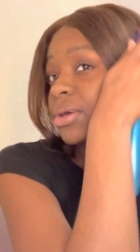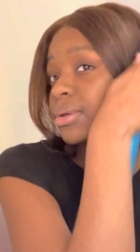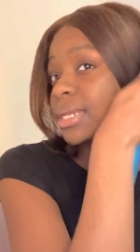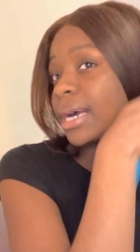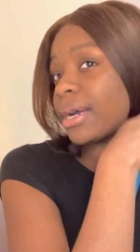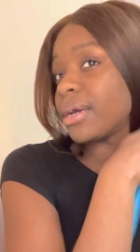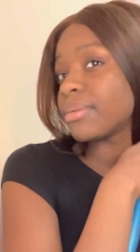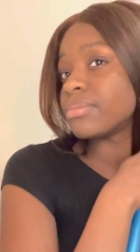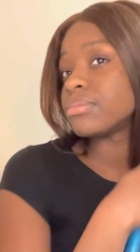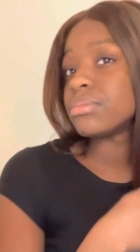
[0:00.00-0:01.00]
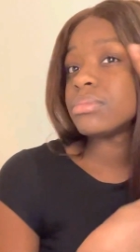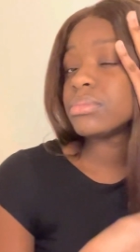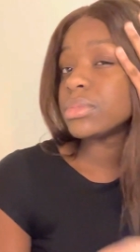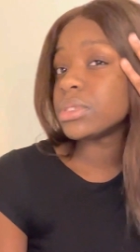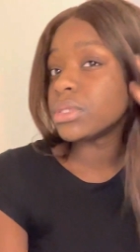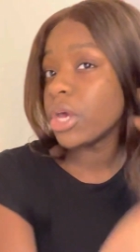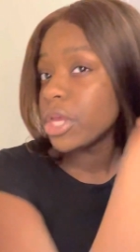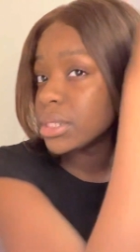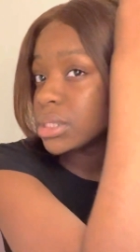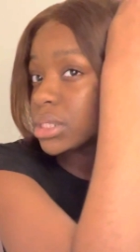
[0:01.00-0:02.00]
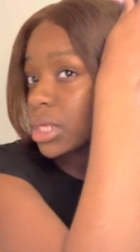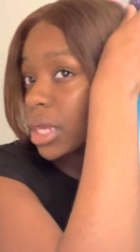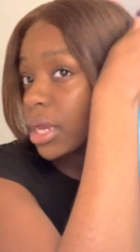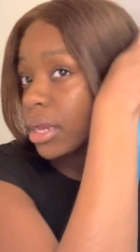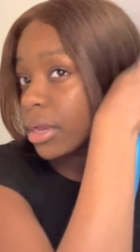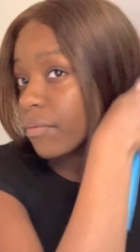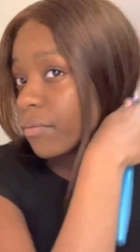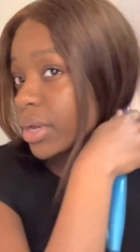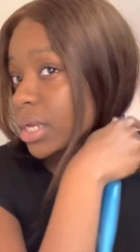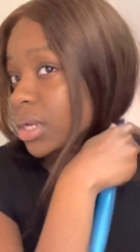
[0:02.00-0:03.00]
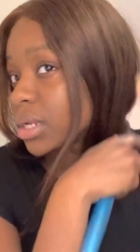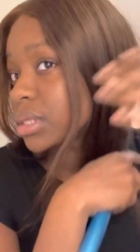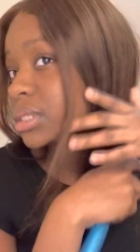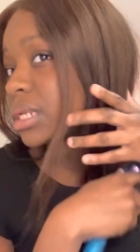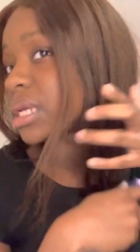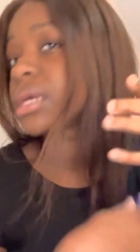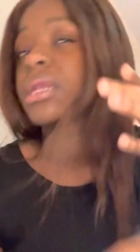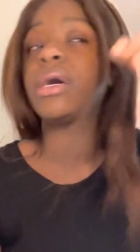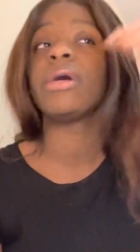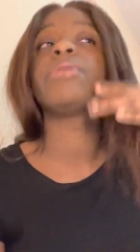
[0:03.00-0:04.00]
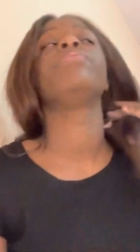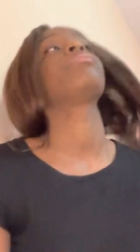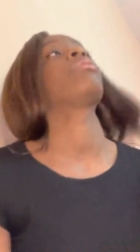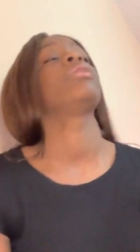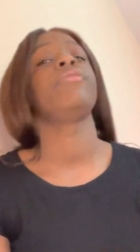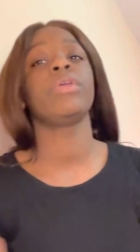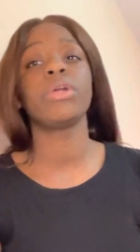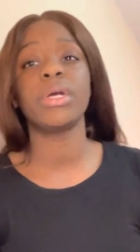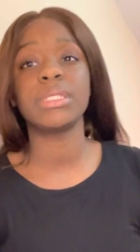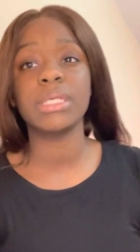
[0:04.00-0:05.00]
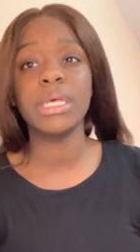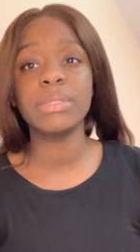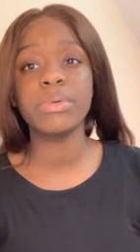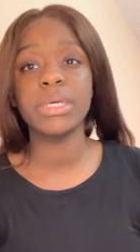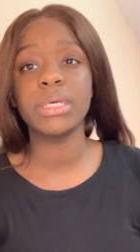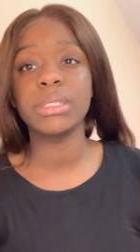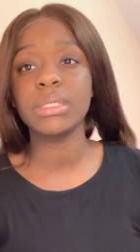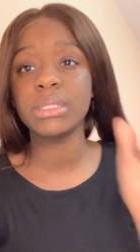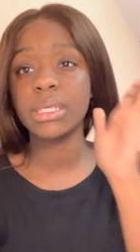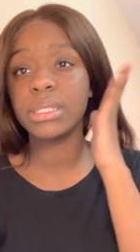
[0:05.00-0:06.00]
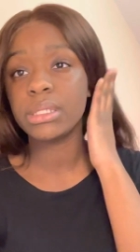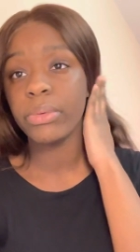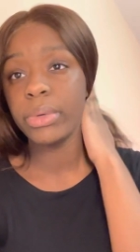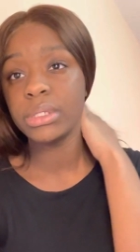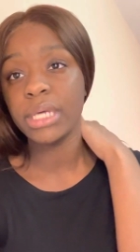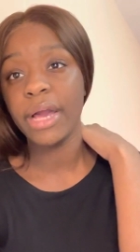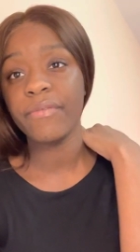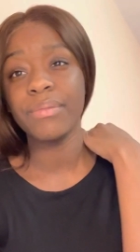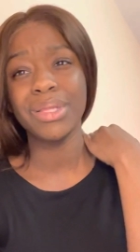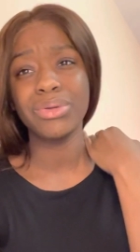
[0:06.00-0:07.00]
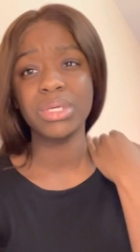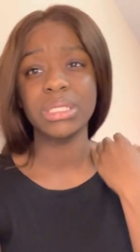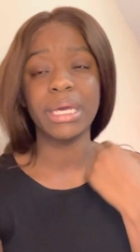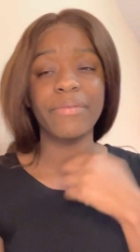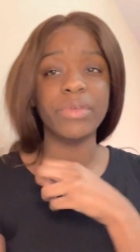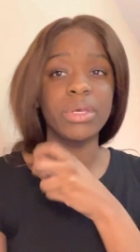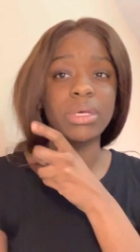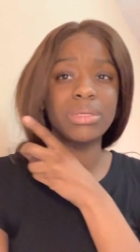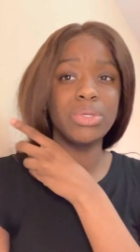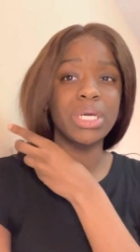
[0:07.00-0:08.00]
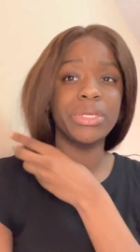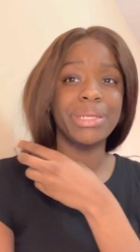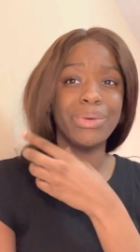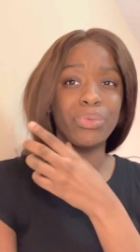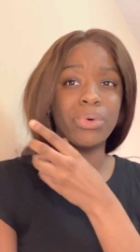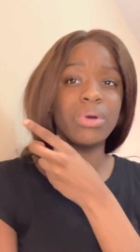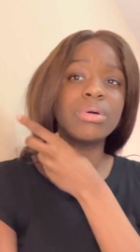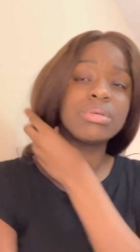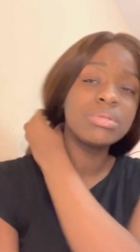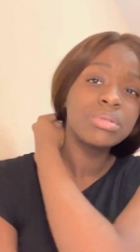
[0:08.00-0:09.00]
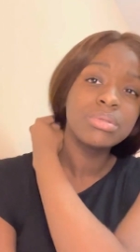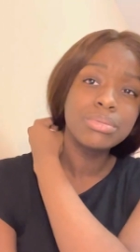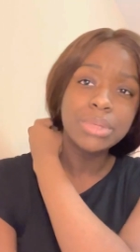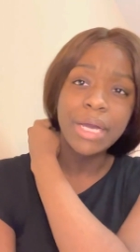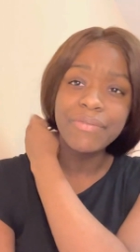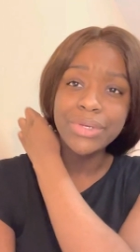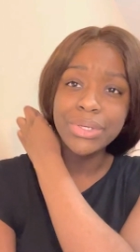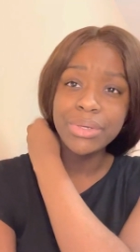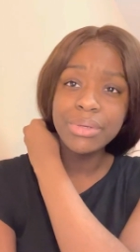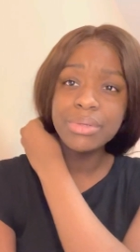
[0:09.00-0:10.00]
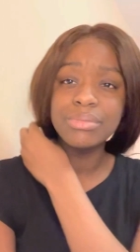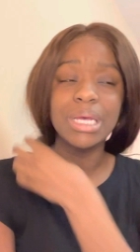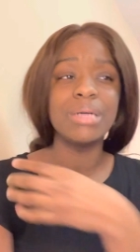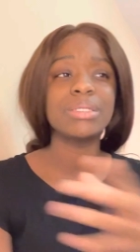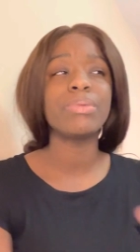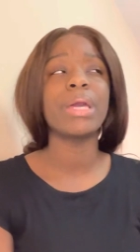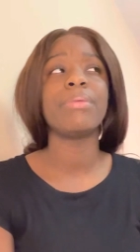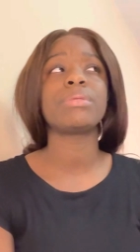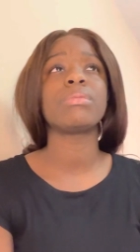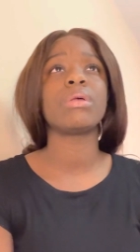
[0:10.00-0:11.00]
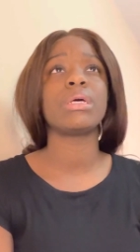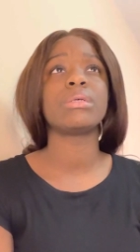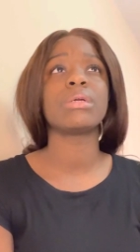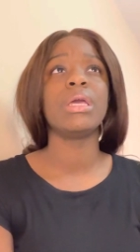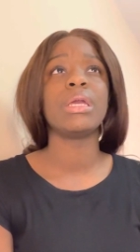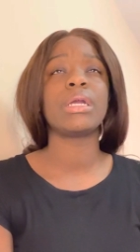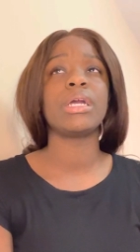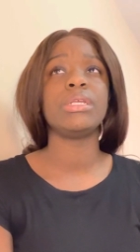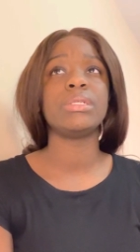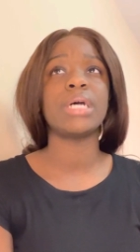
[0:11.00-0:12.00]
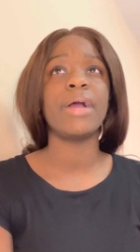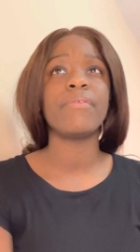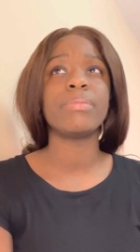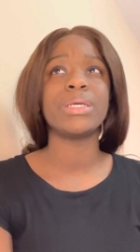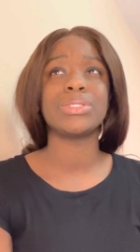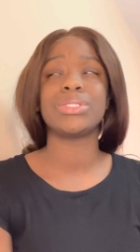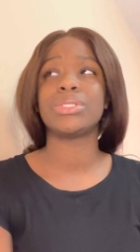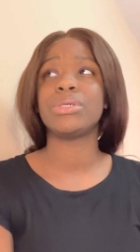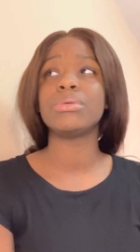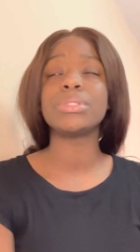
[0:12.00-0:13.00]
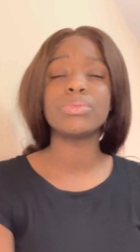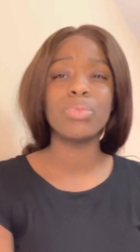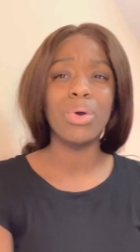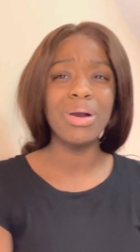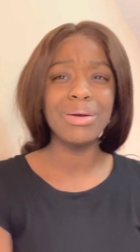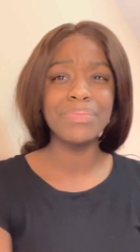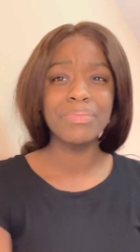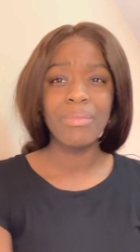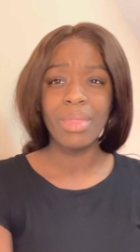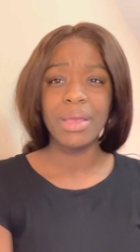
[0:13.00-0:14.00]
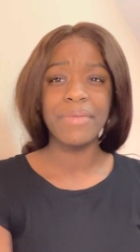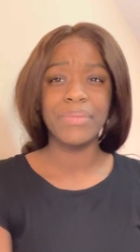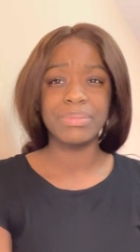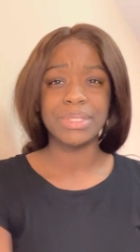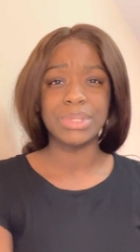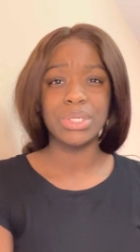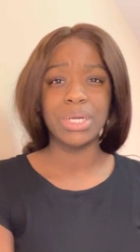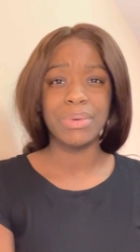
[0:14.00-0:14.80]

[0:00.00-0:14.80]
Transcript: Like, seriously. Like, you can go to Sainsbury's and say, someone died for me. They're not going to die for you. They're going to look at you like, what? Die for who? Like, someone came to me like, can you die for me? Excuse, what? Give them such a look.